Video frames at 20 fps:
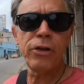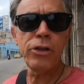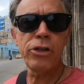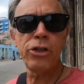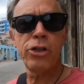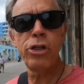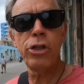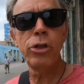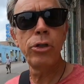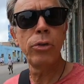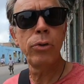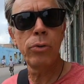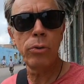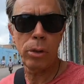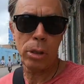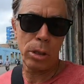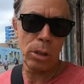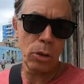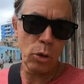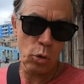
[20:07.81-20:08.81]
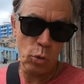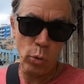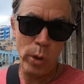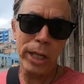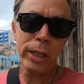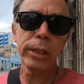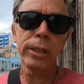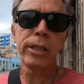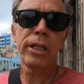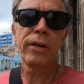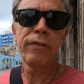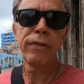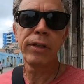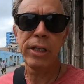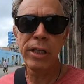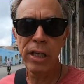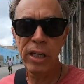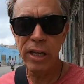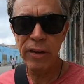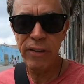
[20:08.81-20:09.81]
first two are
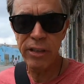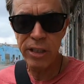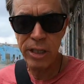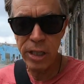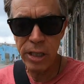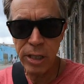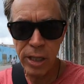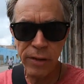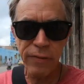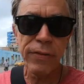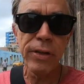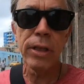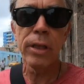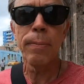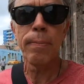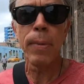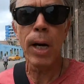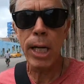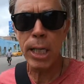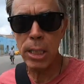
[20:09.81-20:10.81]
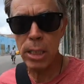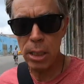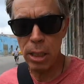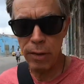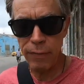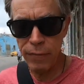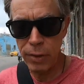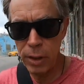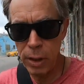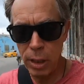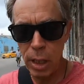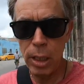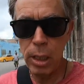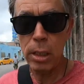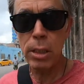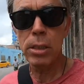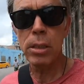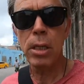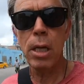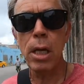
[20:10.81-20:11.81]
relatively easy given the might of the
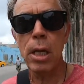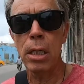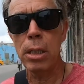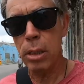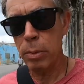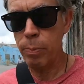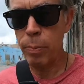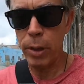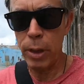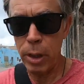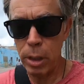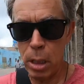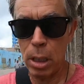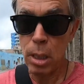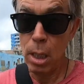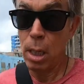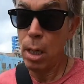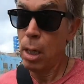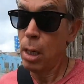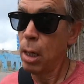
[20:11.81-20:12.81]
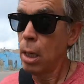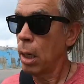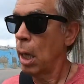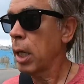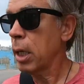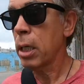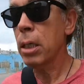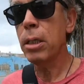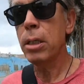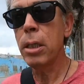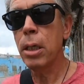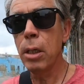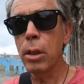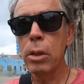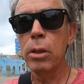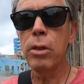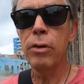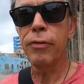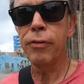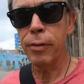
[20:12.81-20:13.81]
United States, but I can tell
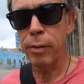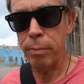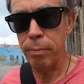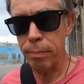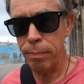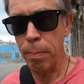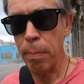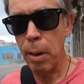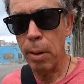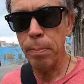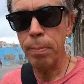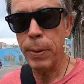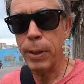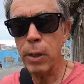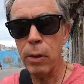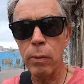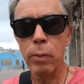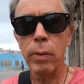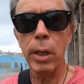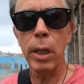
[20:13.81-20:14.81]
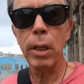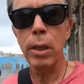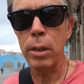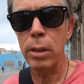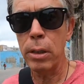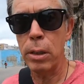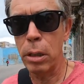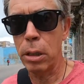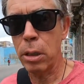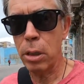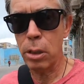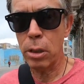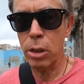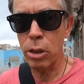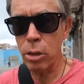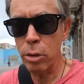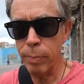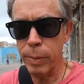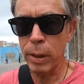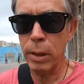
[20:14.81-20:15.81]
you from bumping around
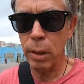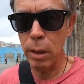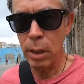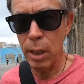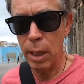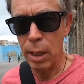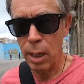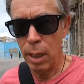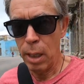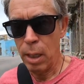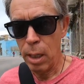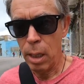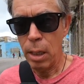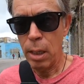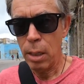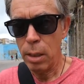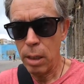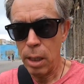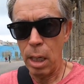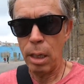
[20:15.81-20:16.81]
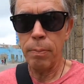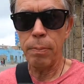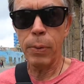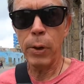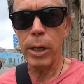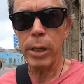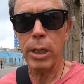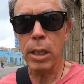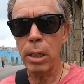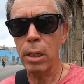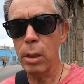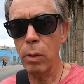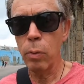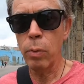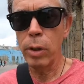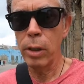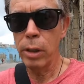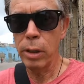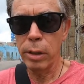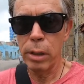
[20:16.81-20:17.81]
Cuba that breaking the
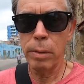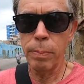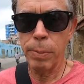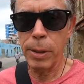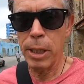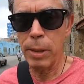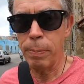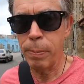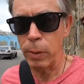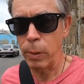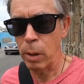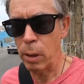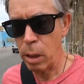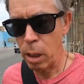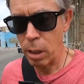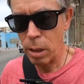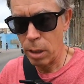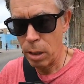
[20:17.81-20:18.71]
will of the people,